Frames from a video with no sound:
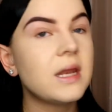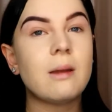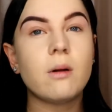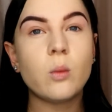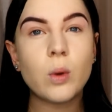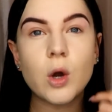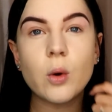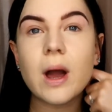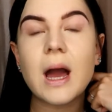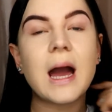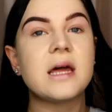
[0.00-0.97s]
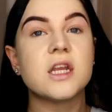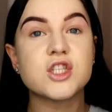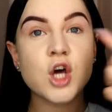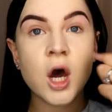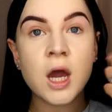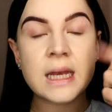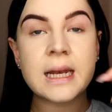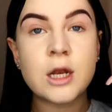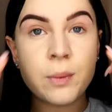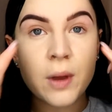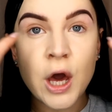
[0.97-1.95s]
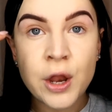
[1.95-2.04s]
Now I will add a tiny
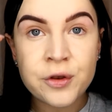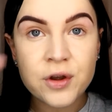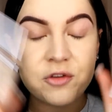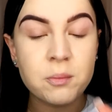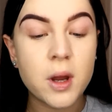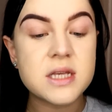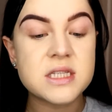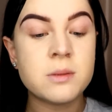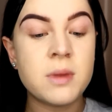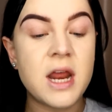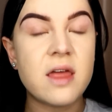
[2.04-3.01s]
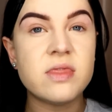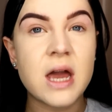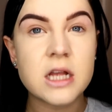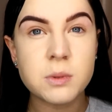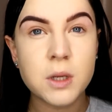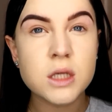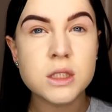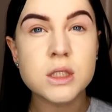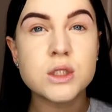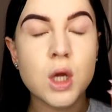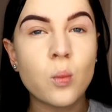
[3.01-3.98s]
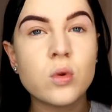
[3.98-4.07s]
little bit underneath my eyes in a minute, and that's because I
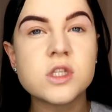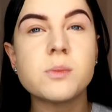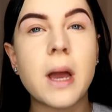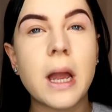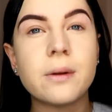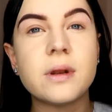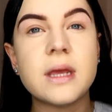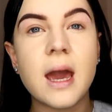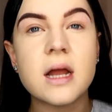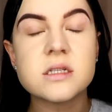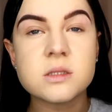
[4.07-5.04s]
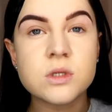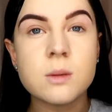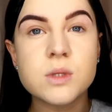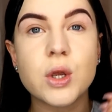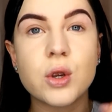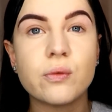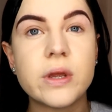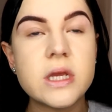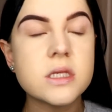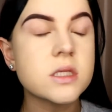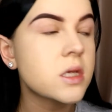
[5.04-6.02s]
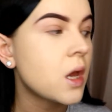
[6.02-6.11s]
don't want to powder yet, and sometimes I
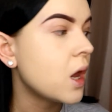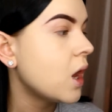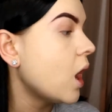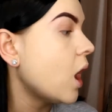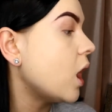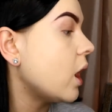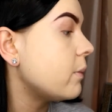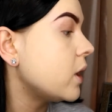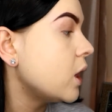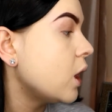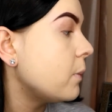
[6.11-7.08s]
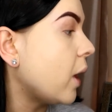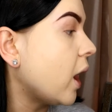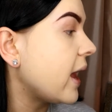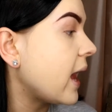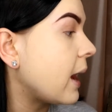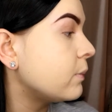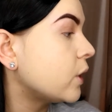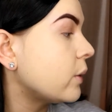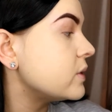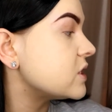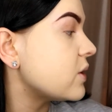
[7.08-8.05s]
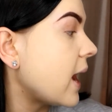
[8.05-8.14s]
crease. Um, but I am
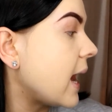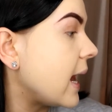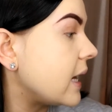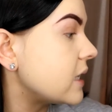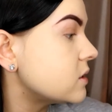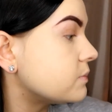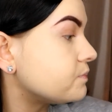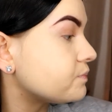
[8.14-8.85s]
going to add